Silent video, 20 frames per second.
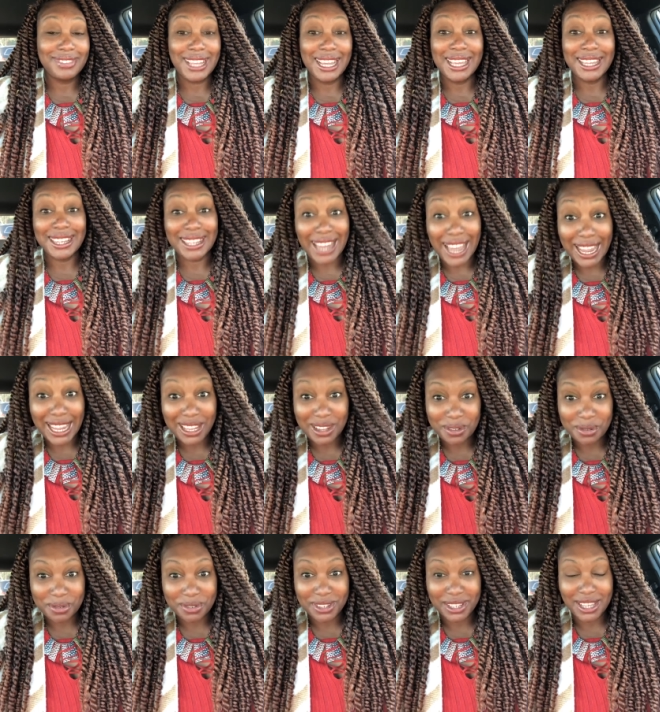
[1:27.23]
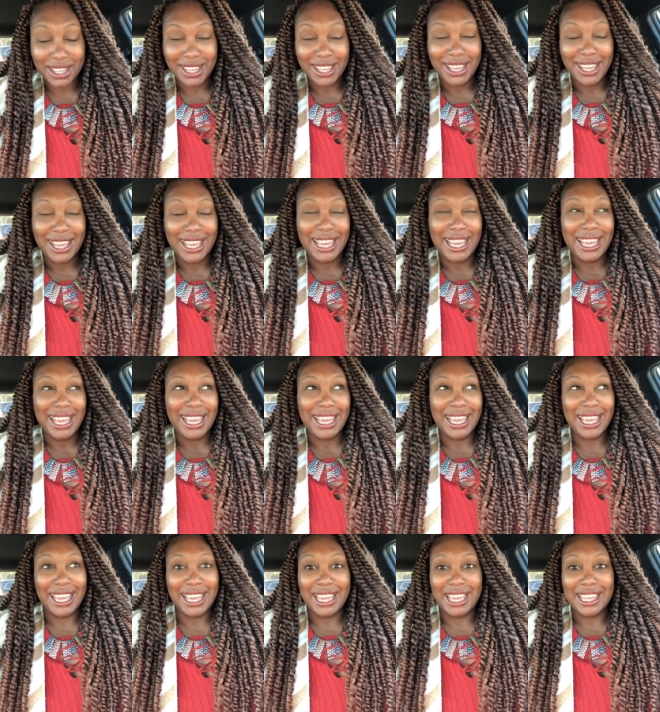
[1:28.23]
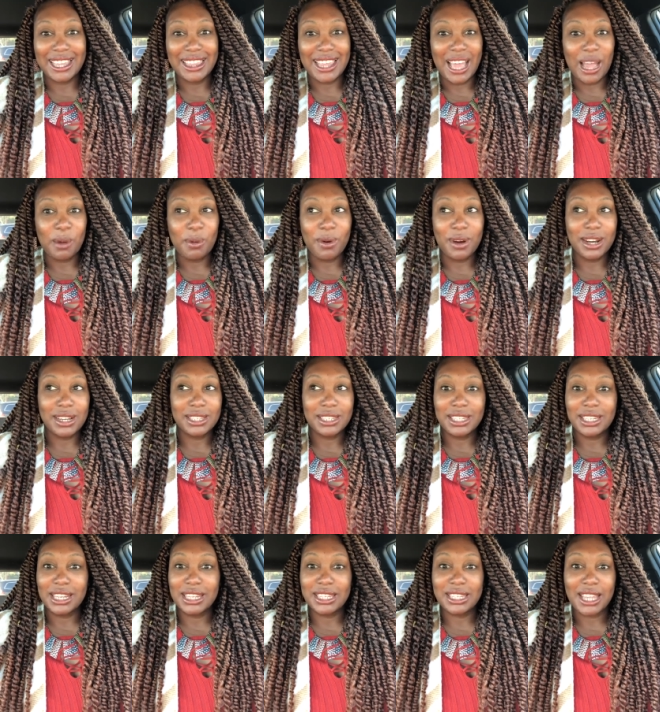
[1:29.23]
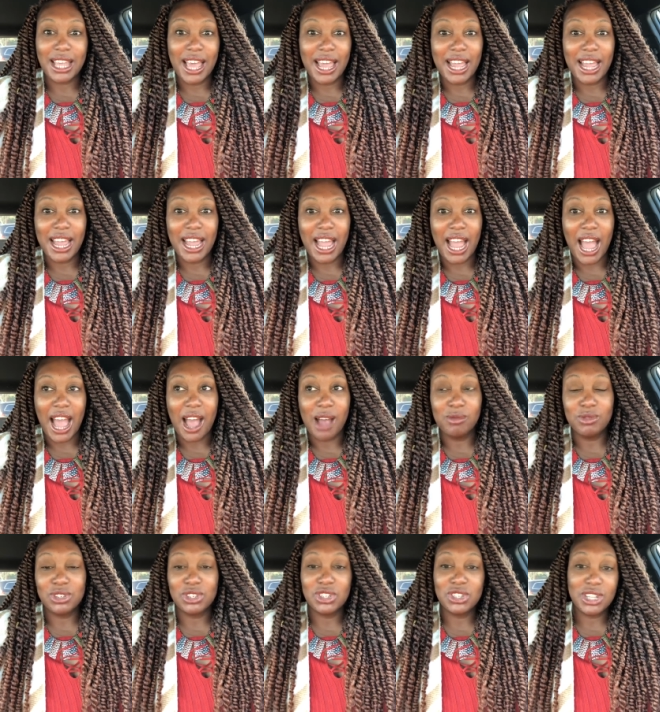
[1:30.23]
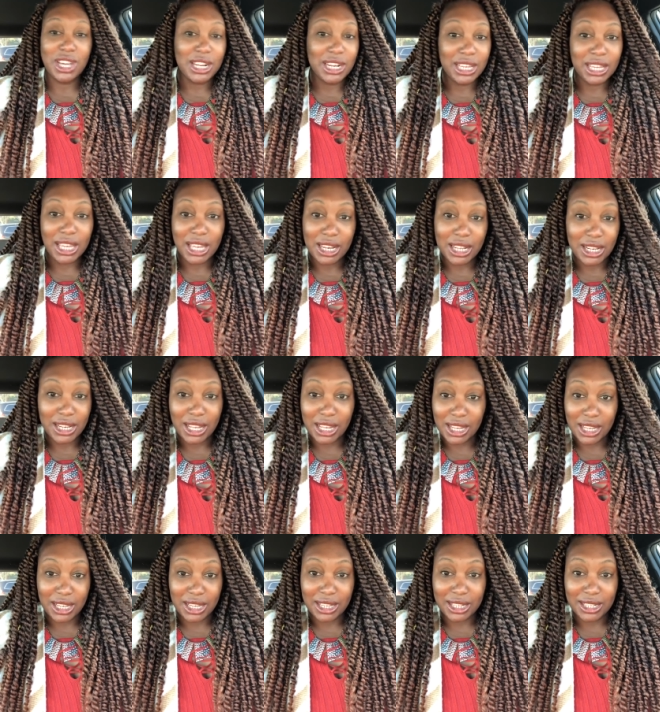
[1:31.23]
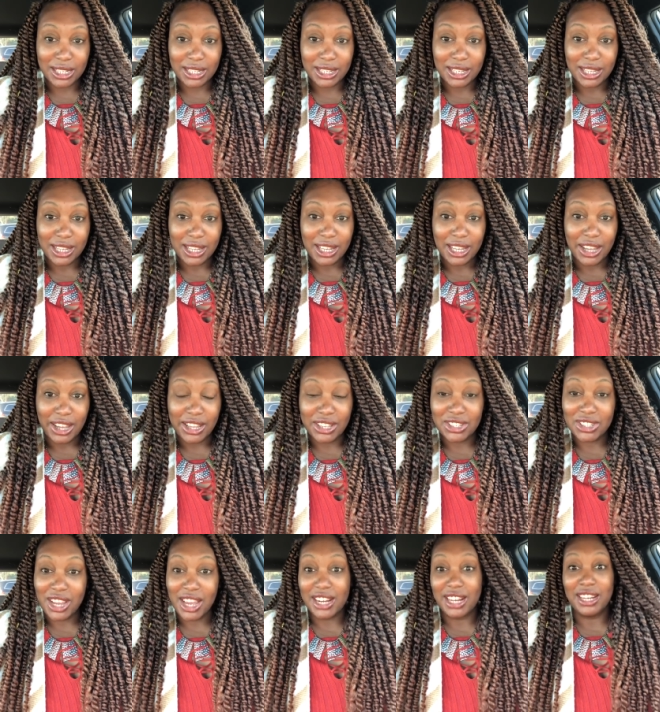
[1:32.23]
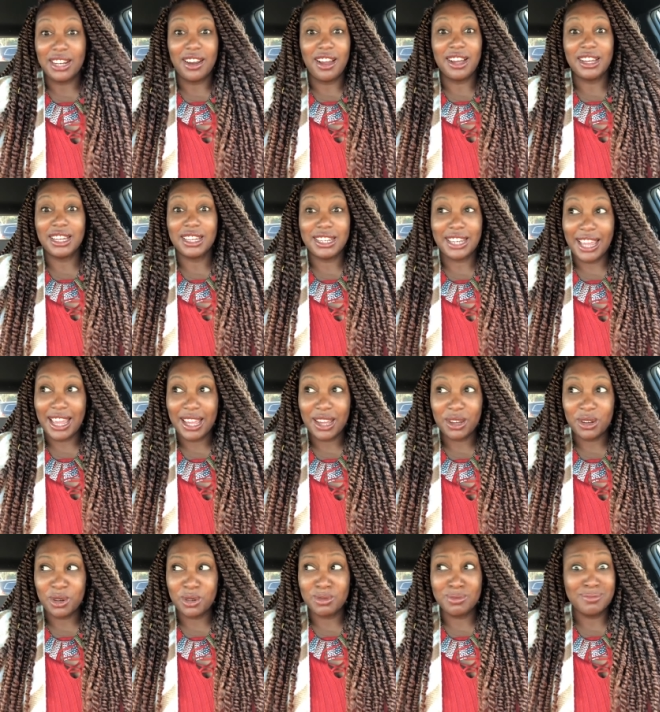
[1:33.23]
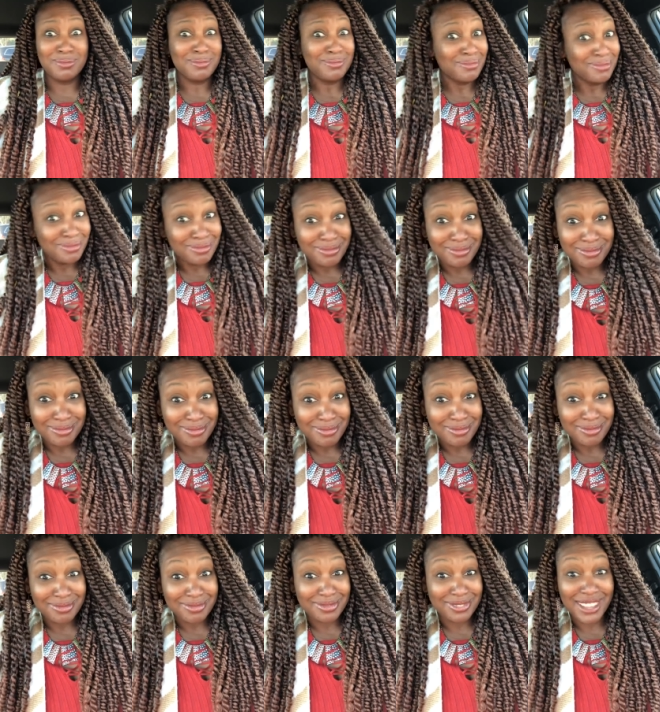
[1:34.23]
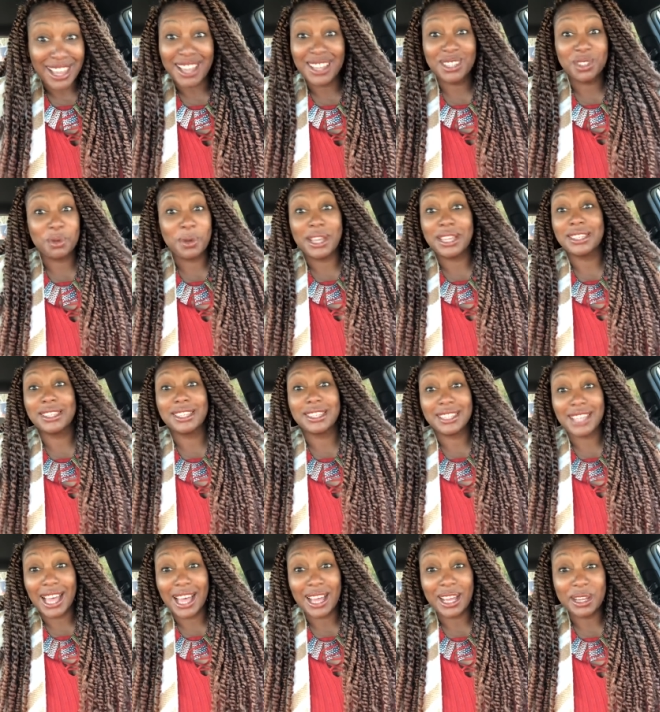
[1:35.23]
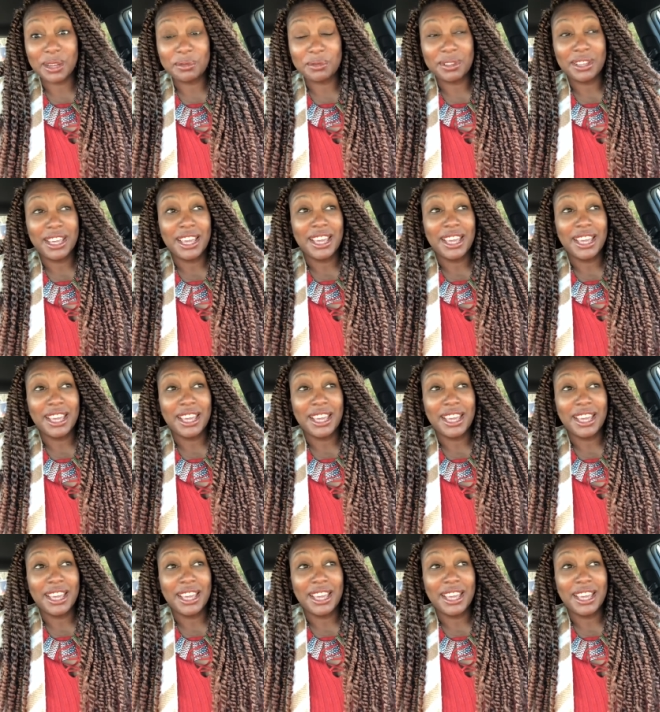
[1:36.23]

life, and that person is like, I'm just trying to get it in and try to knock it down, that's wasting time.